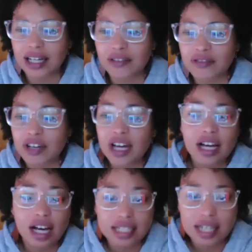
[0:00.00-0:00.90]
I have
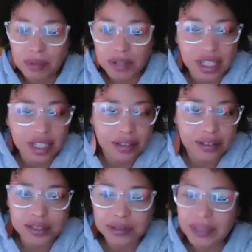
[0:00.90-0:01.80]
a temple that I go
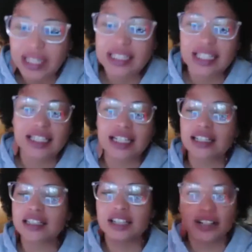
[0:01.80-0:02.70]
to and meditate
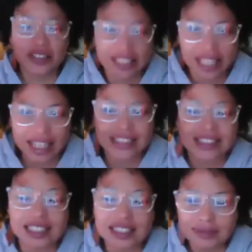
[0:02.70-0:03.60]
at. Like
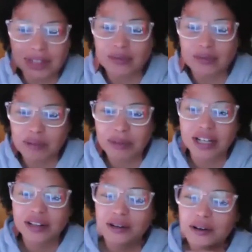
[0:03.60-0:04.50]
it's like one of my
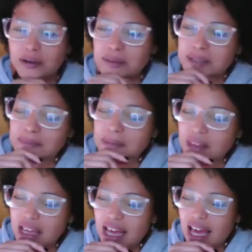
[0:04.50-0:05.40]
other homes.
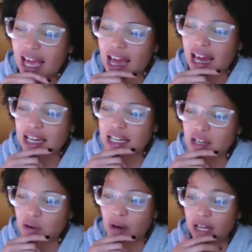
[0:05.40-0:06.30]

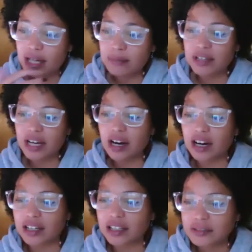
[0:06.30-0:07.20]
And while I'm
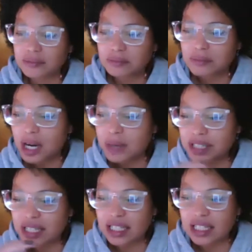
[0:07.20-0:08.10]
there, I'm
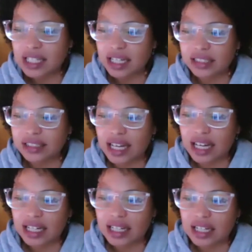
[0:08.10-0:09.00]
seeing things
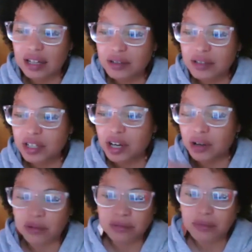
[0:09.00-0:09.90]
that
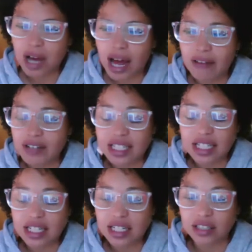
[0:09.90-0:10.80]
I haven't
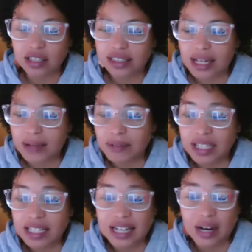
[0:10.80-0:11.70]
seen in a long time.
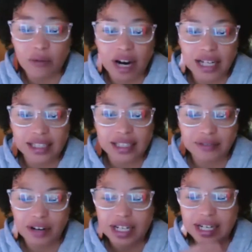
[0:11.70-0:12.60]
At least not where I
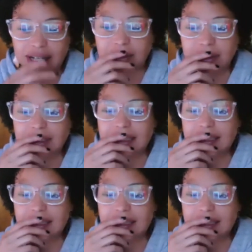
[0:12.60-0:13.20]
live right now.